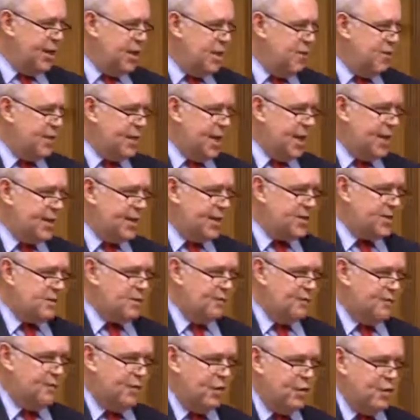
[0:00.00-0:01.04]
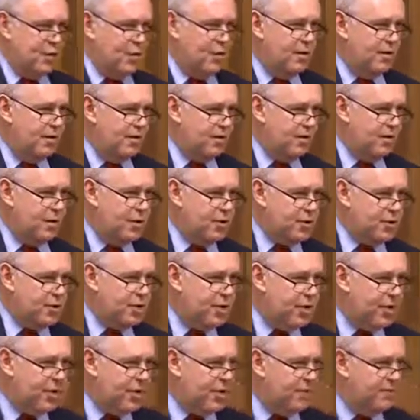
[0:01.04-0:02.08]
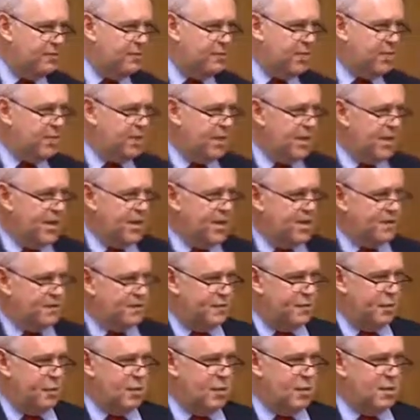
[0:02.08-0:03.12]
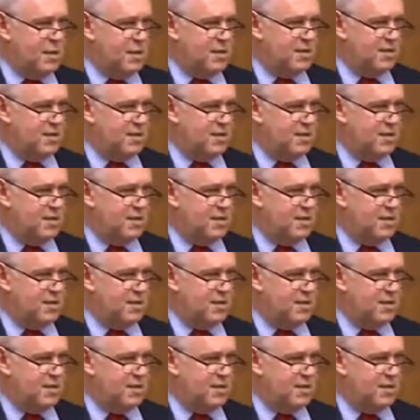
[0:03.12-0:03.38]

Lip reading: who gets full 4G coverage, gets full